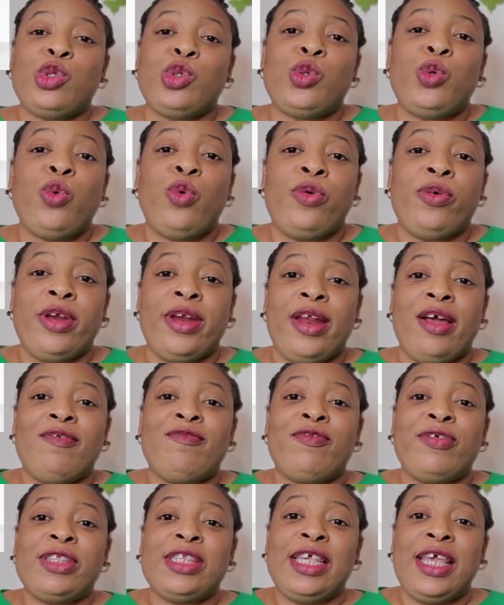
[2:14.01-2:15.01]

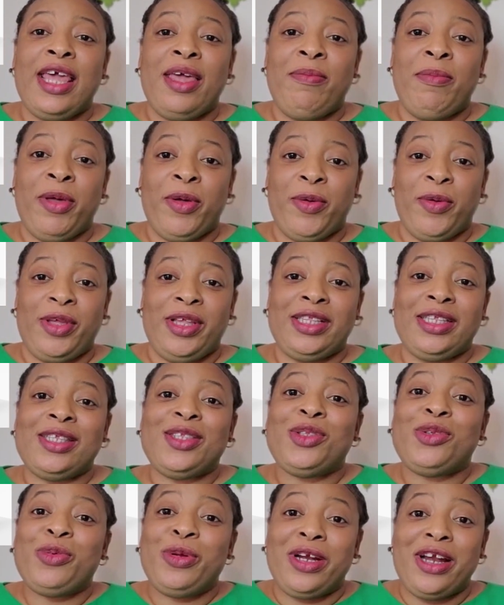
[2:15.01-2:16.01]
240 ml. It is
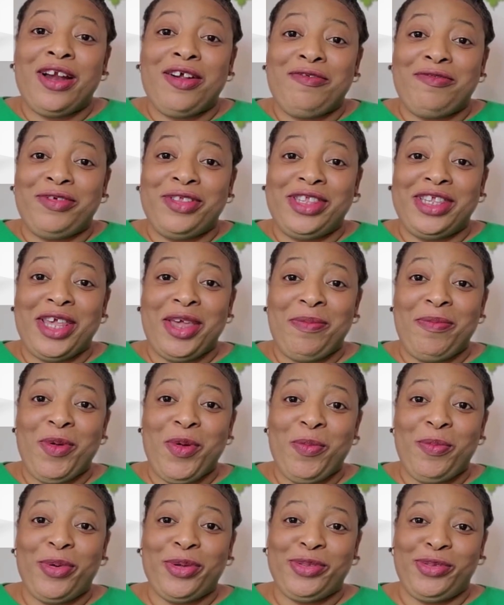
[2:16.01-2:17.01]
240
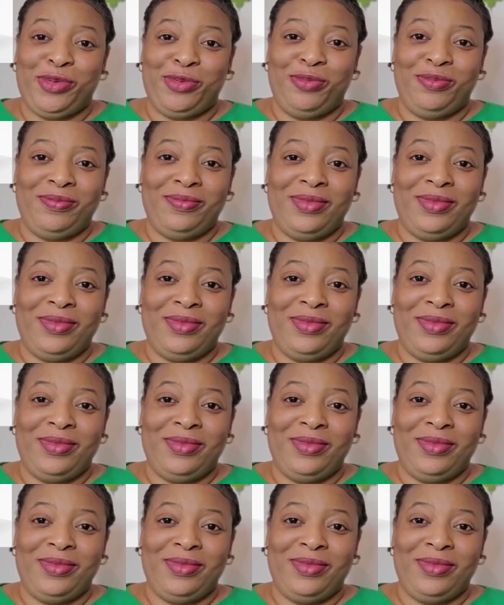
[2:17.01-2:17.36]
ml bottle.